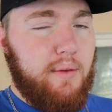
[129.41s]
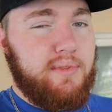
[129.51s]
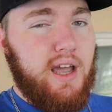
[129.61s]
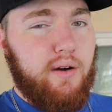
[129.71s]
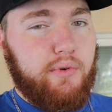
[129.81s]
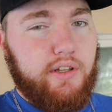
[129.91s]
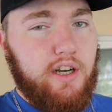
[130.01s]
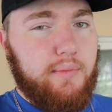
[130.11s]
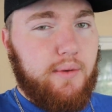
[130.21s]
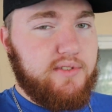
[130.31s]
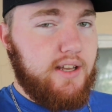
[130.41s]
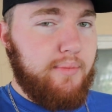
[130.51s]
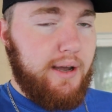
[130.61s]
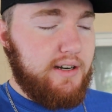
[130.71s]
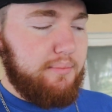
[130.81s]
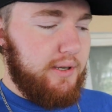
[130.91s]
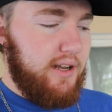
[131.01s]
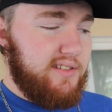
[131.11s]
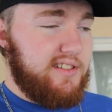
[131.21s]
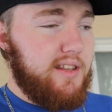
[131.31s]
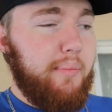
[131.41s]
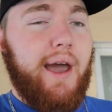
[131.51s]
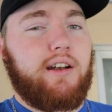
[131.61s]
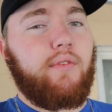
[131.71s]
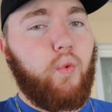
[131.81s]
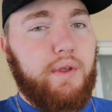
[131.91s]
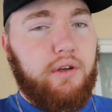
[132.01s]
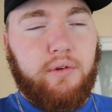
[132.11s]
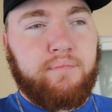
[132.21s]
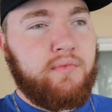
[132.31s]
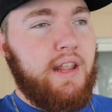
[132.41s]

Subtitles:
I'm not really going to be upset about it because it's the back of the wheel.